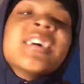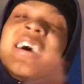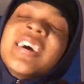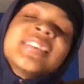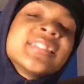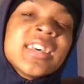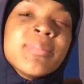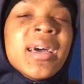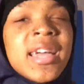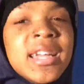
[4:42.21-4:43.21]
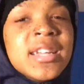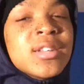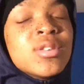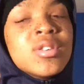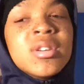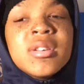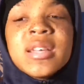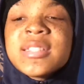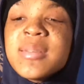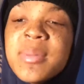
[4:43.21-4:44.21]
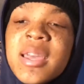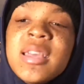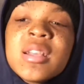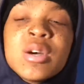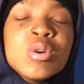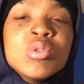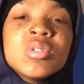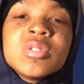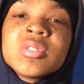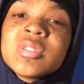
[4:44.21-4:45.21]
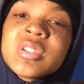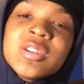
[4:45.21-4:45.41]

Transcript: I said, saying Look, I said my The Cougars, the,